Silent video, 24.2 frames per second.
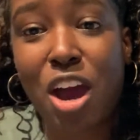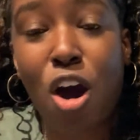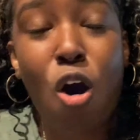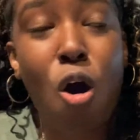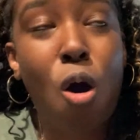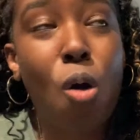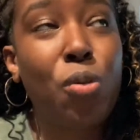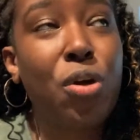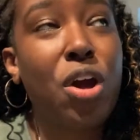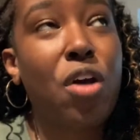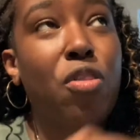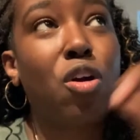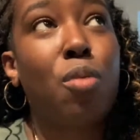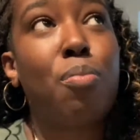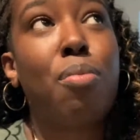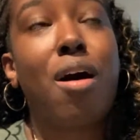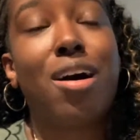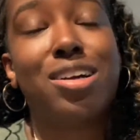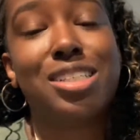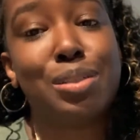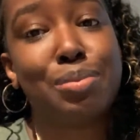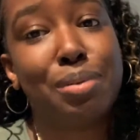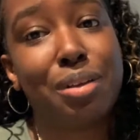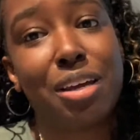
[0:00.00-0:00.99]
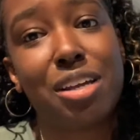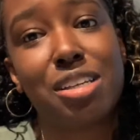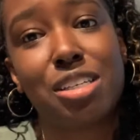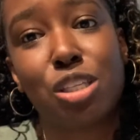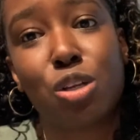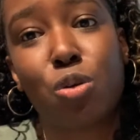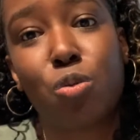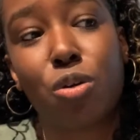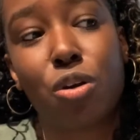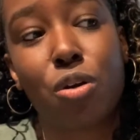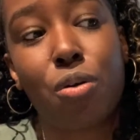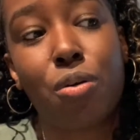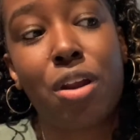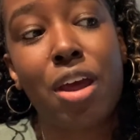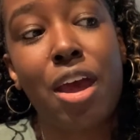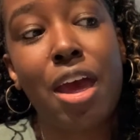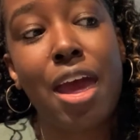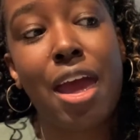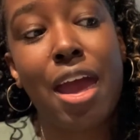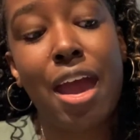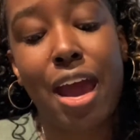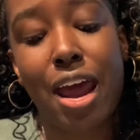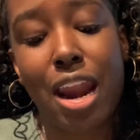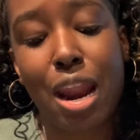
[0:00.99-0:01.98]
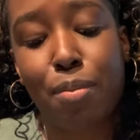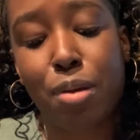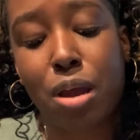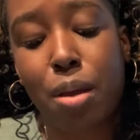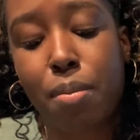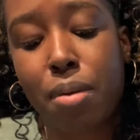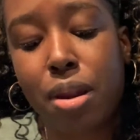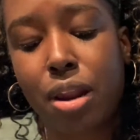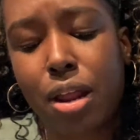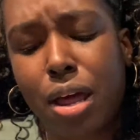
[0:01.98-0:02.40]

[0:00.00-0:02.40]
all the other possibilities in the world, and I'm committing.